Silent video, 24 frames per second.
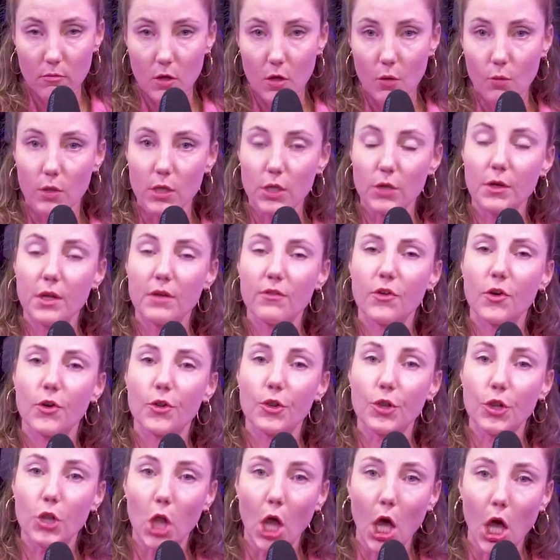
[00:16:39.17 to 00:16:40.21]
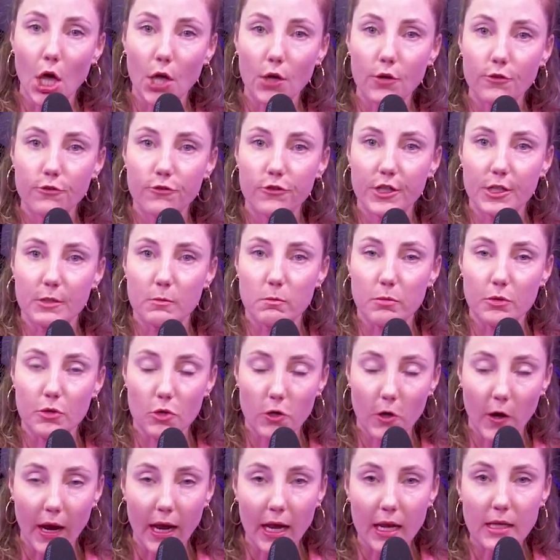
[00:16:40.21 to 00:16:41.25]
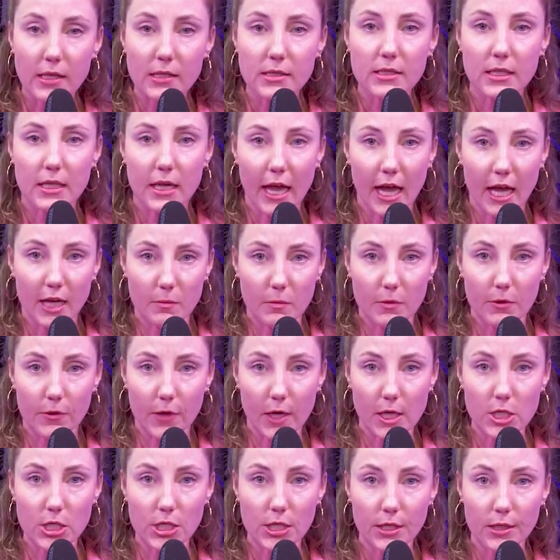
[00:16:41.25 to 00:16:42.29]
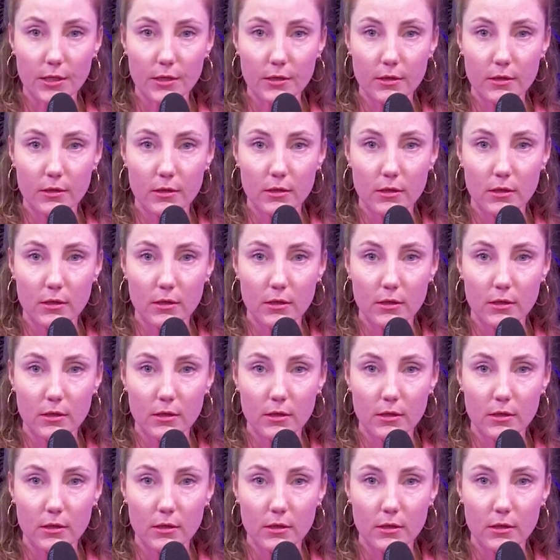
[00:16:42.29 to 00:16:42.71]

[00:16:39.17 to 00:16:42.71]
when you give her love and praise and admiration,